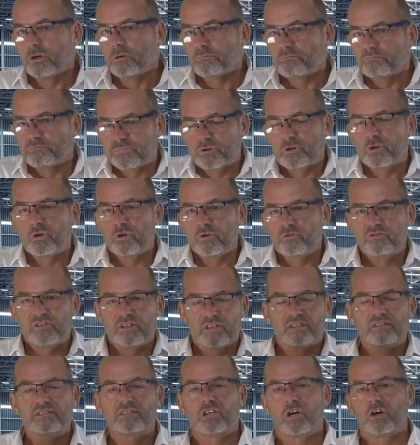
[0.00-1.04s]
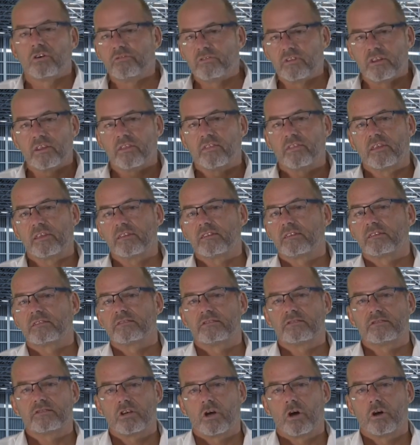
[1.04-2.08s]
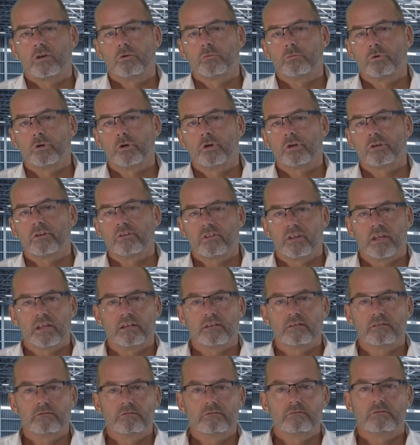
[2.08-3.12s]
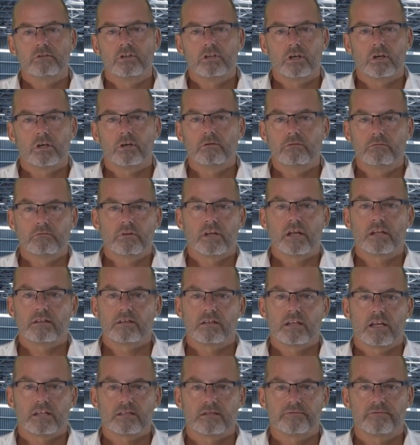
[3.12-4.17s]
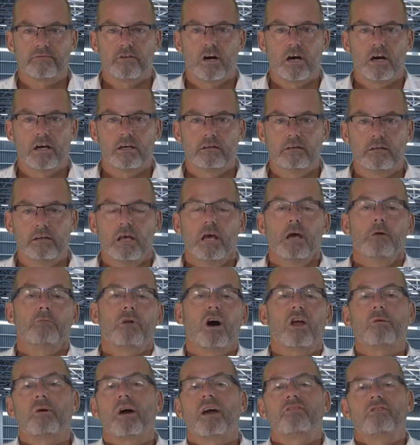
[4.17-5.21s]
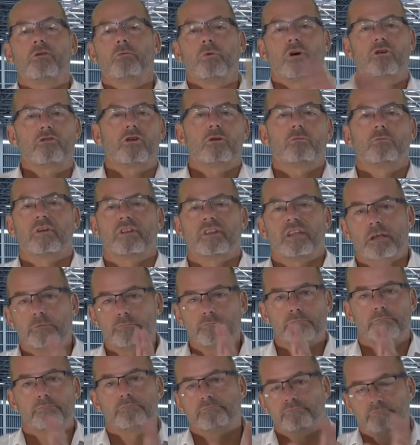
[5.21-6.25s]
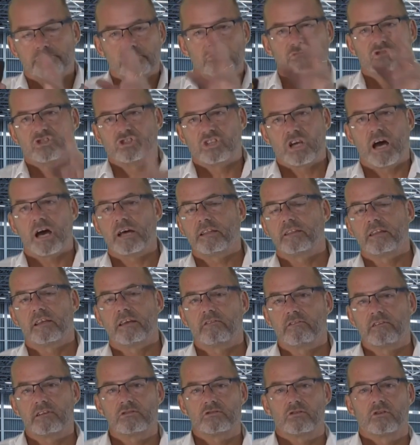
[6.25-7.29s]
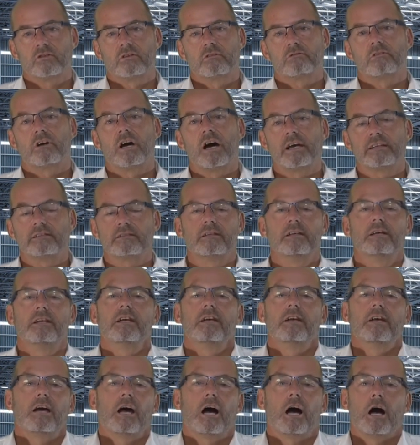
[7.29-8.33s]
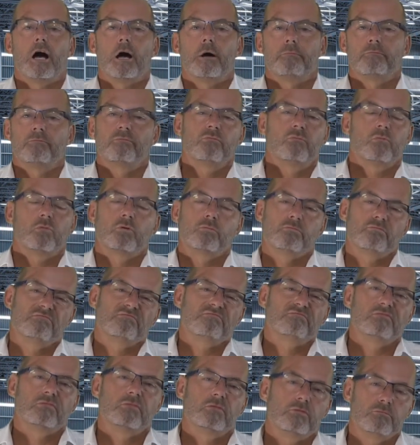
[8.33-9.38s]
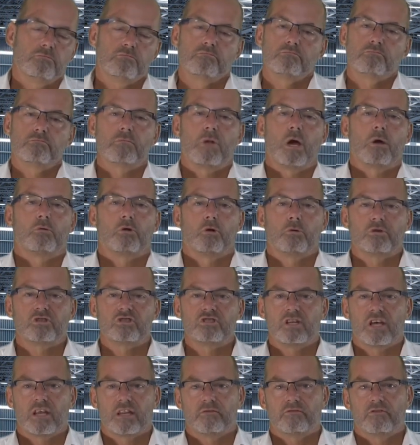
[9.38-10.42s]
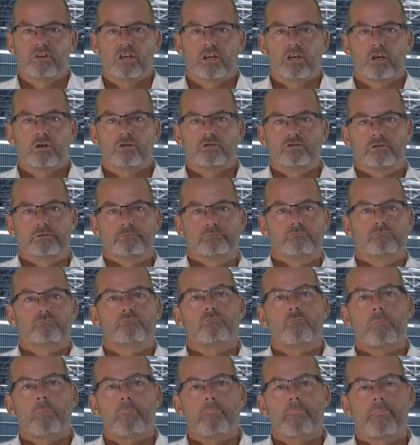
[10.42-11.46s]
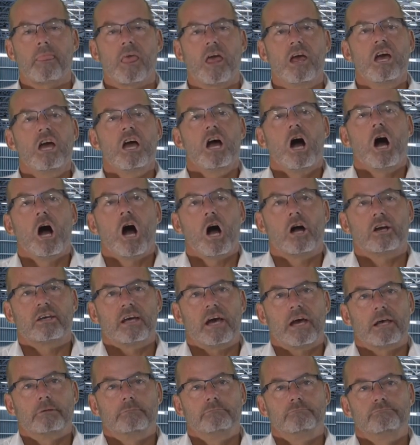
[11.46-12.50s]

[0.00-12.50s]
prove to yourself that you think this is going to work, then, you know, that's fine. By the way, if you're wondering what that chart there is on the right, you may want to watch the other videos. Okay,